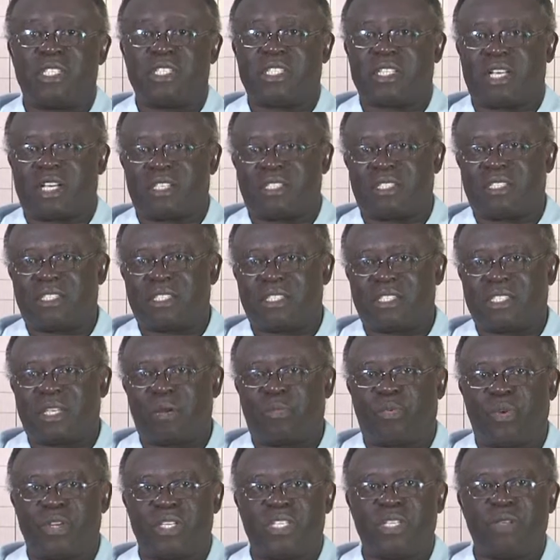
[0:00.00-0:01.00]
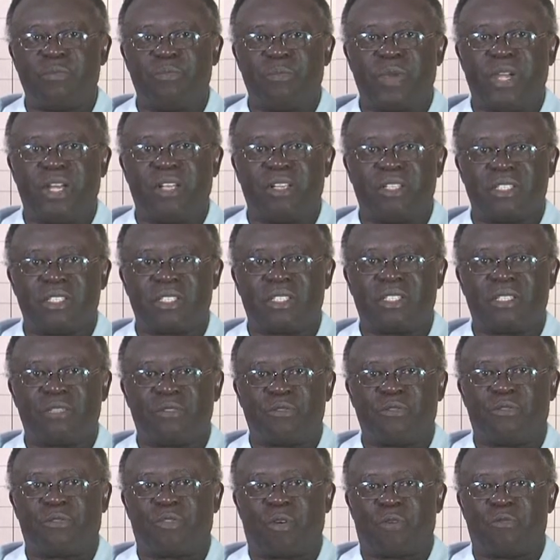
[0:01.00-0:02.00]
instance, separating males
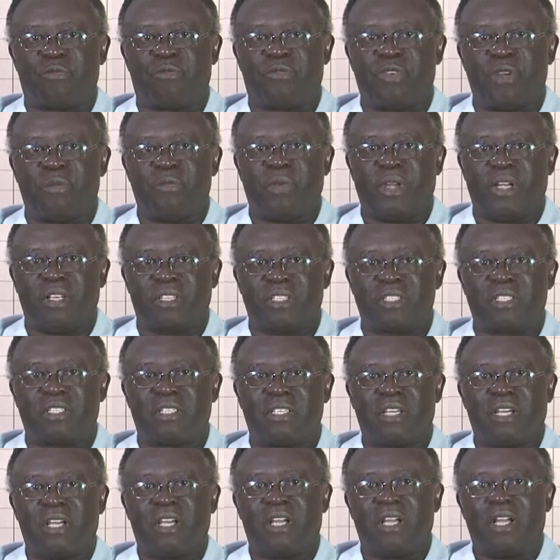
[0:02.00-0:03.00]
from females.